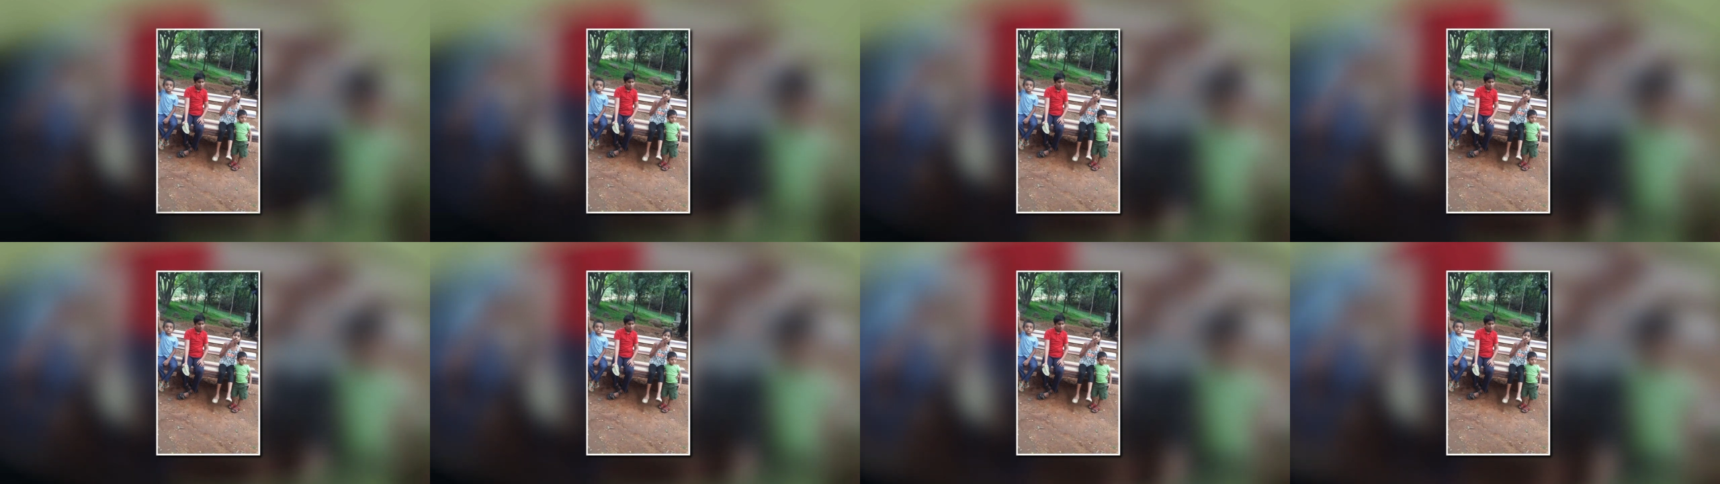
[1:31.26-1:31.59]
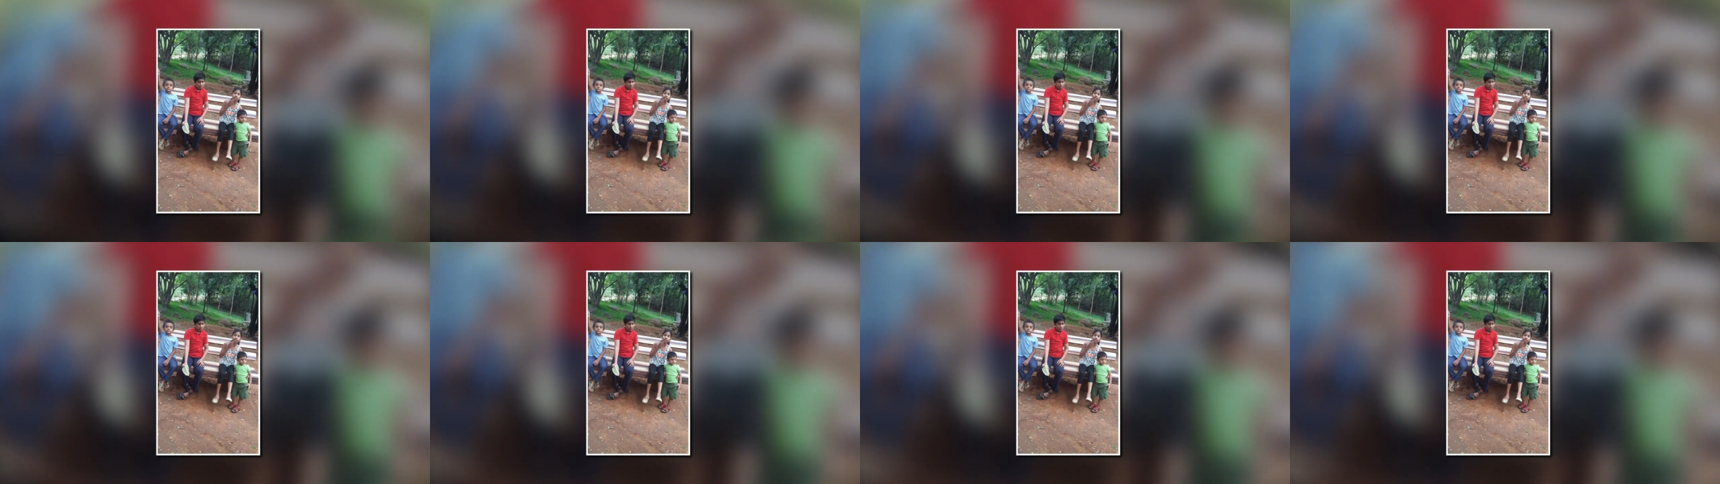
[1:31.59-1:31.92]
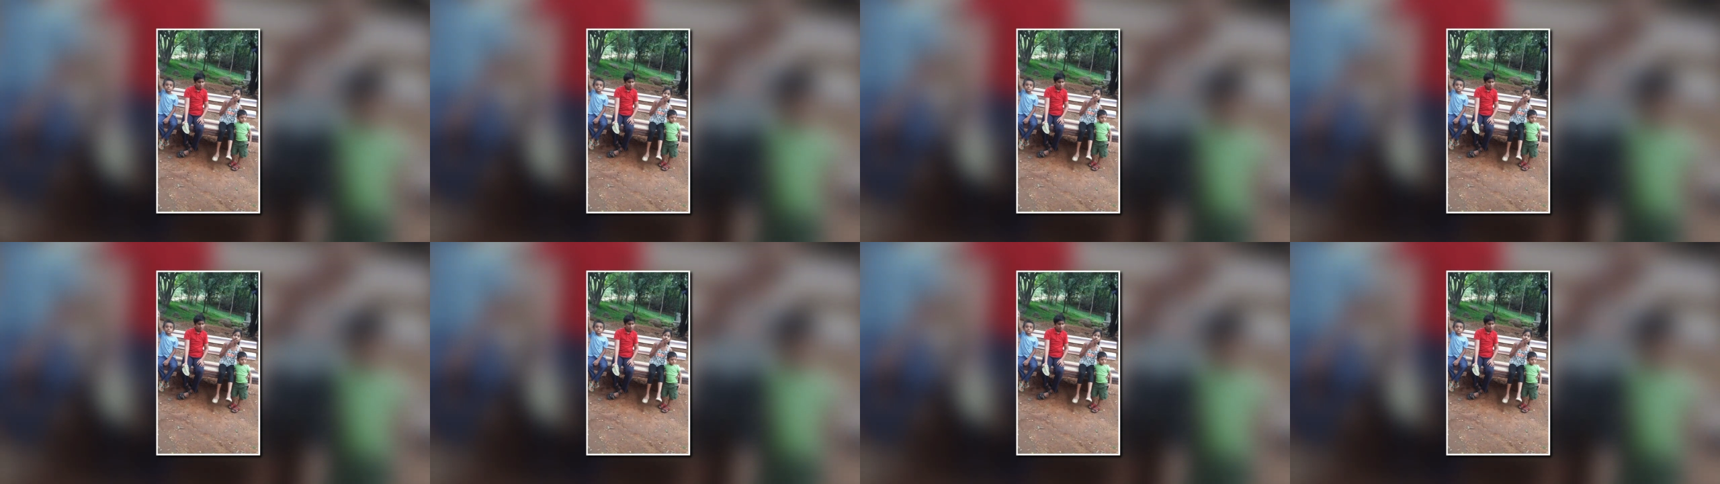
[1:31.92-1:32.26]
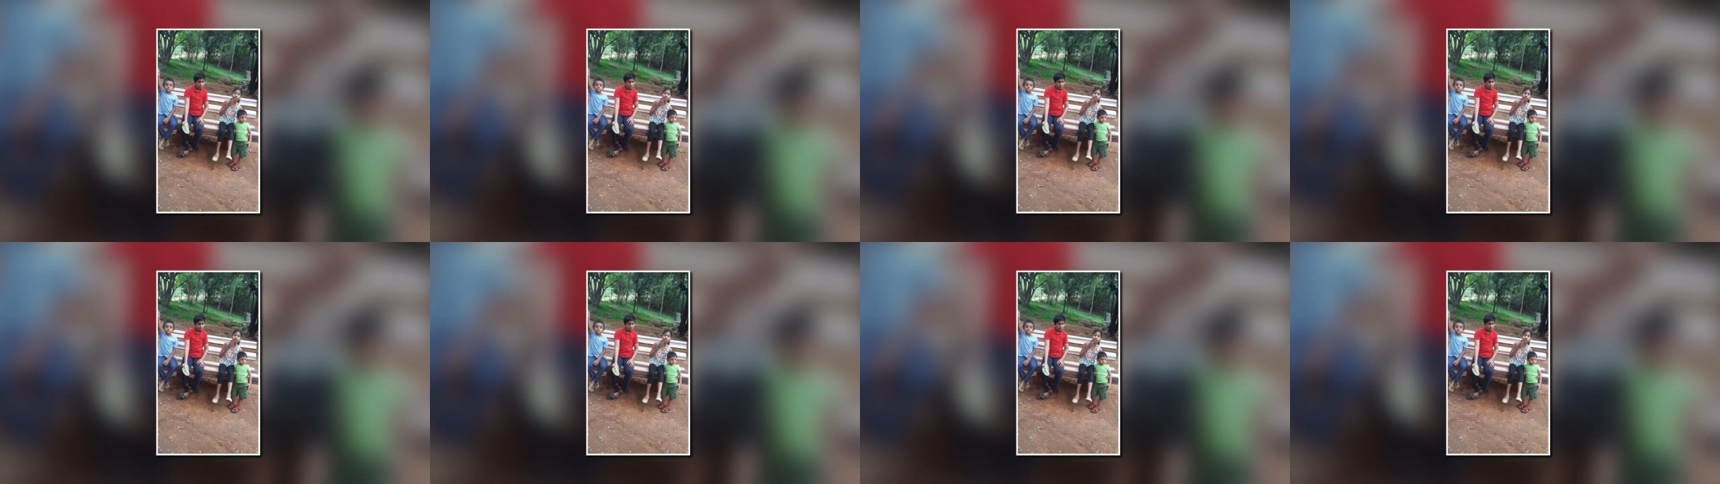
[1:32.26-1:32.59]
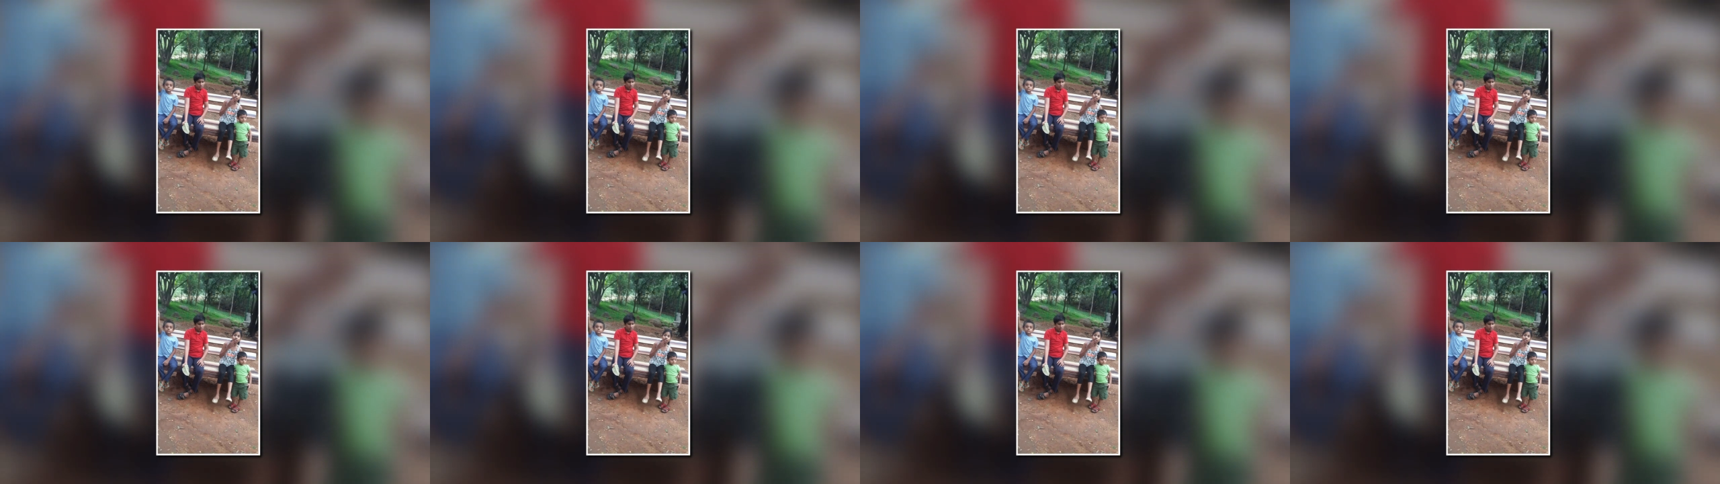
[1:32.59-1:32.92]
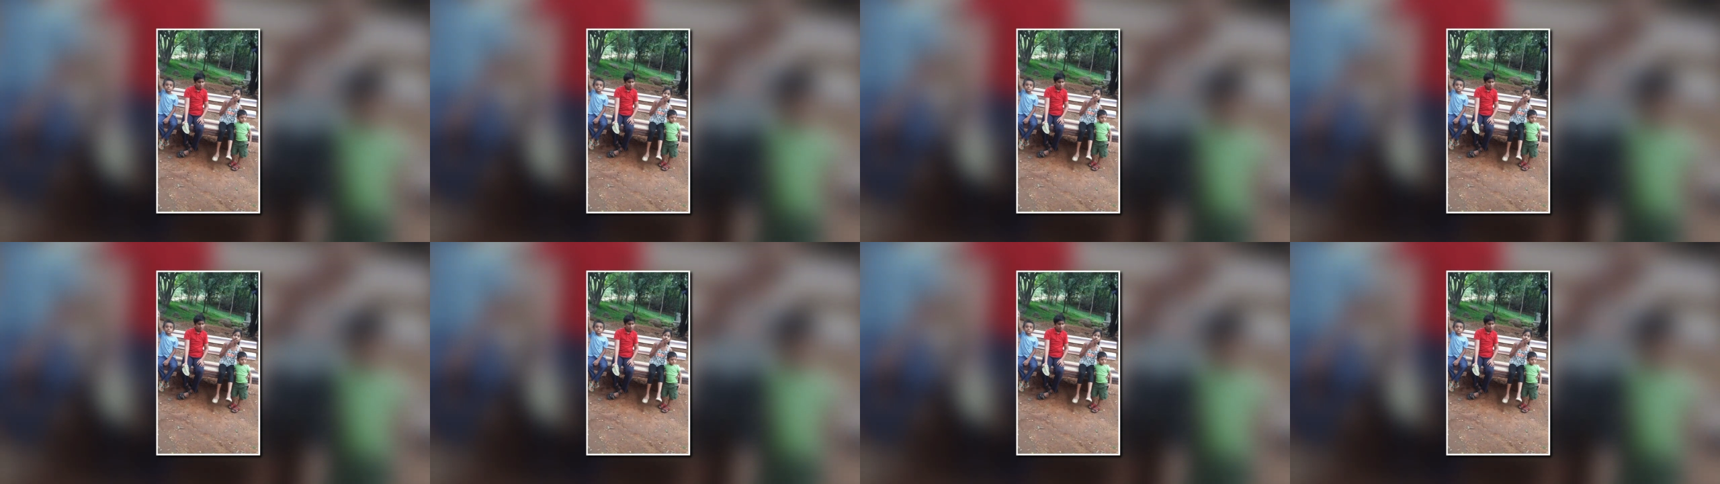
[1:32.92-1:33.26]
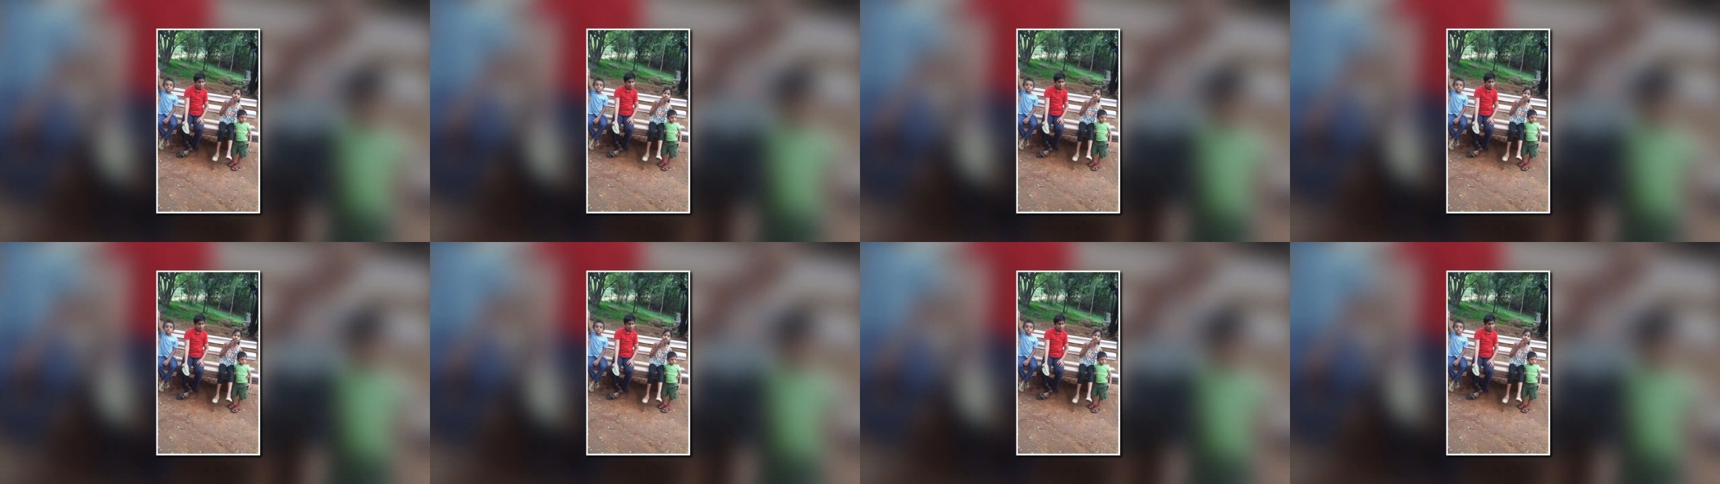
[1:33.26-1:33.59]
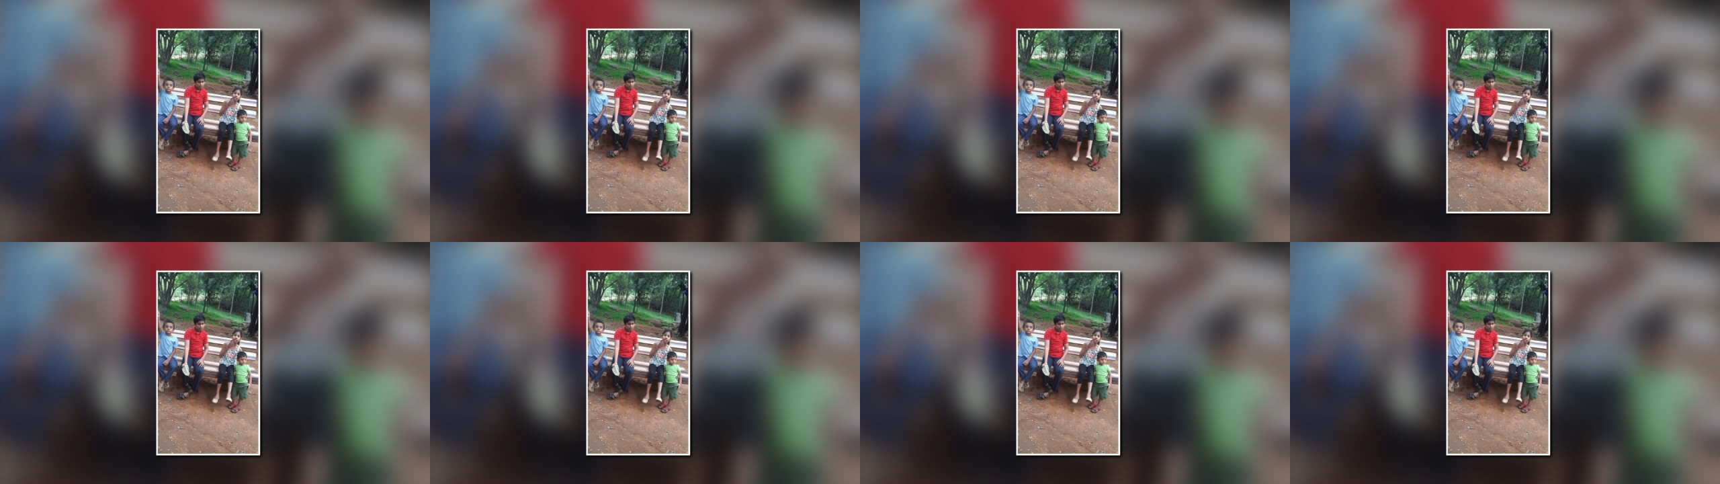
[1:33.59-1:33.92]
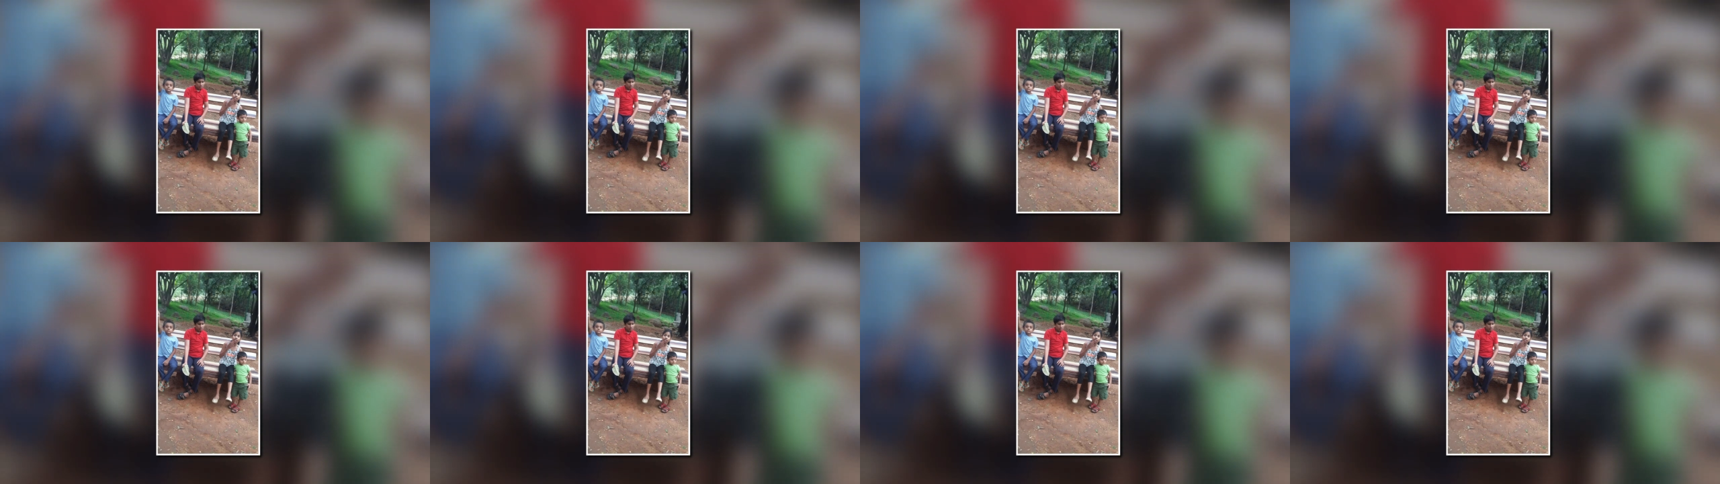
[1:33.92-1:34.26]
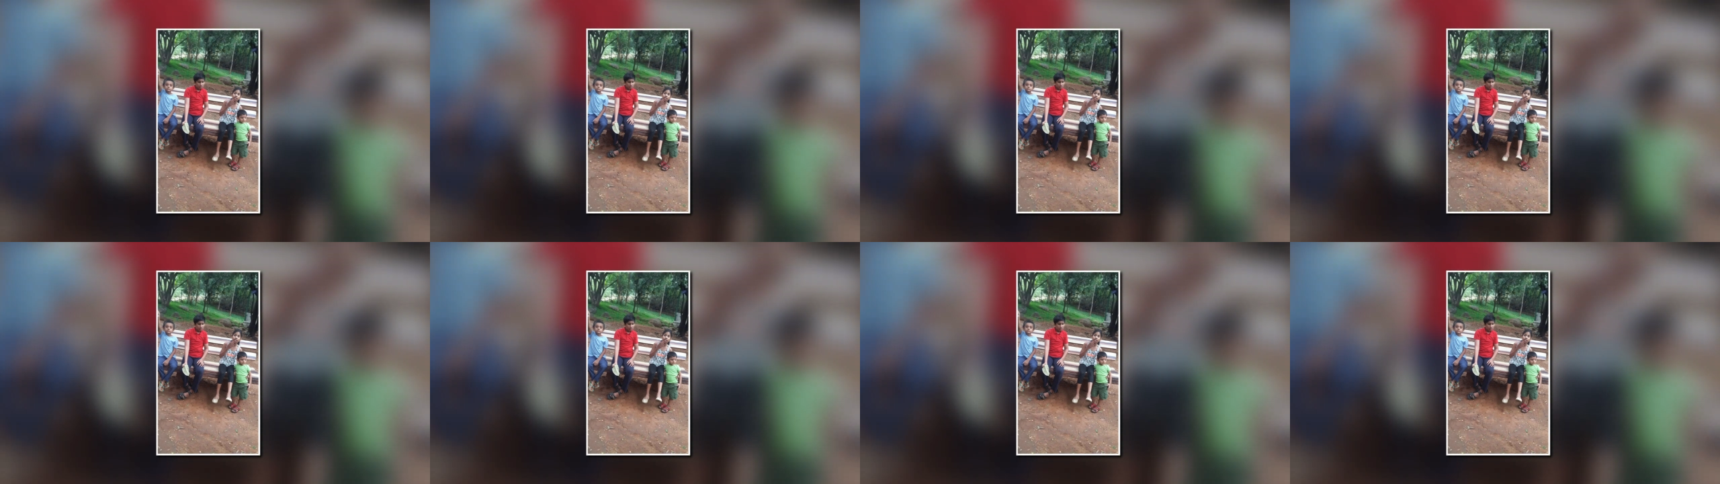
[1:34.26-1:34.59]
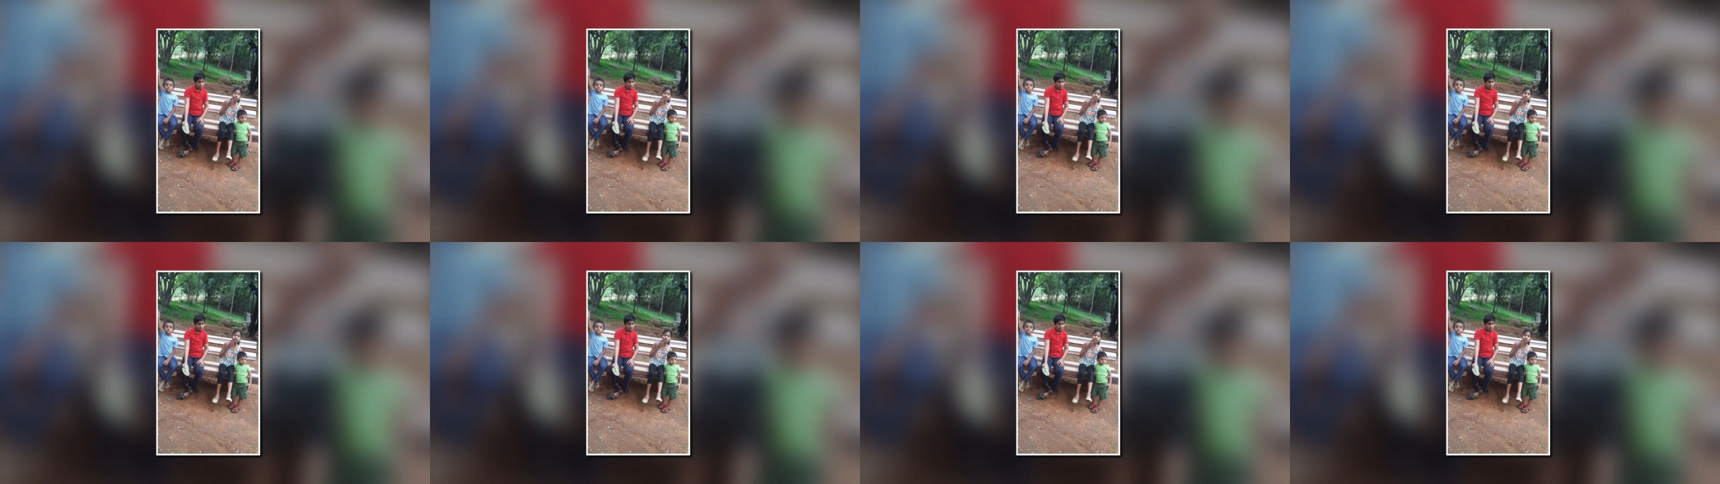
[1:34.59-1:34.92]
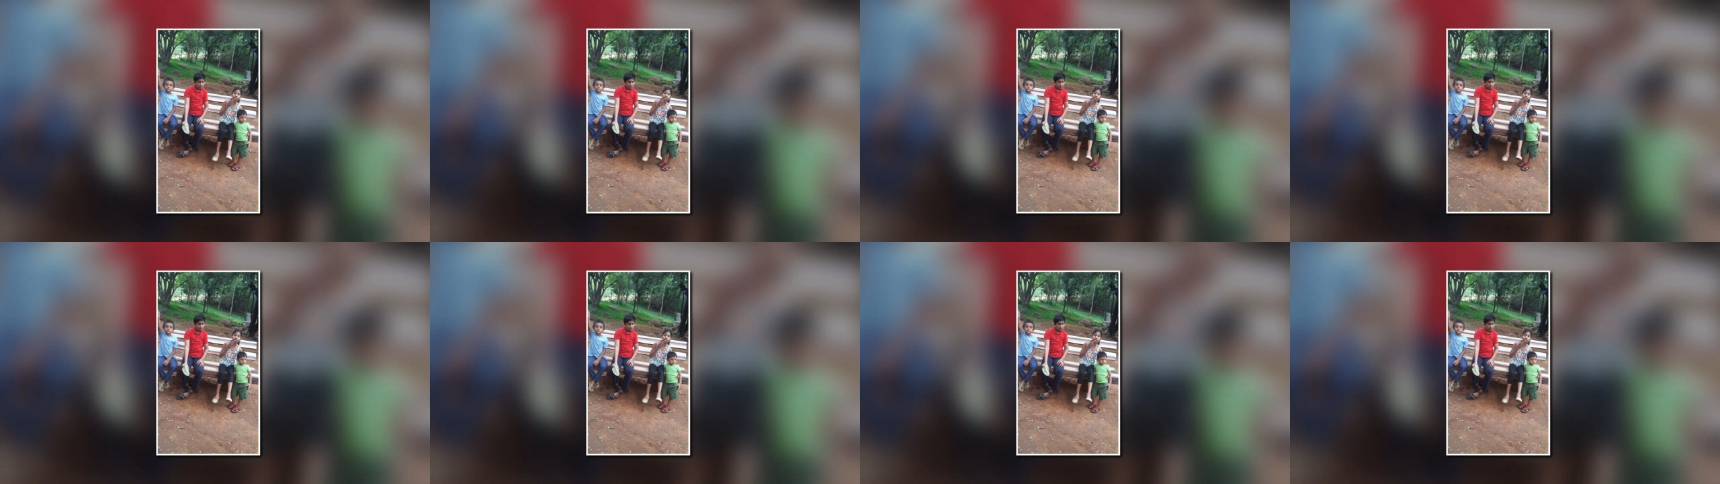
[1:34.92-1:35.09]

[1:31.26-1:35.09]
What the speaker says: (no speaker visible)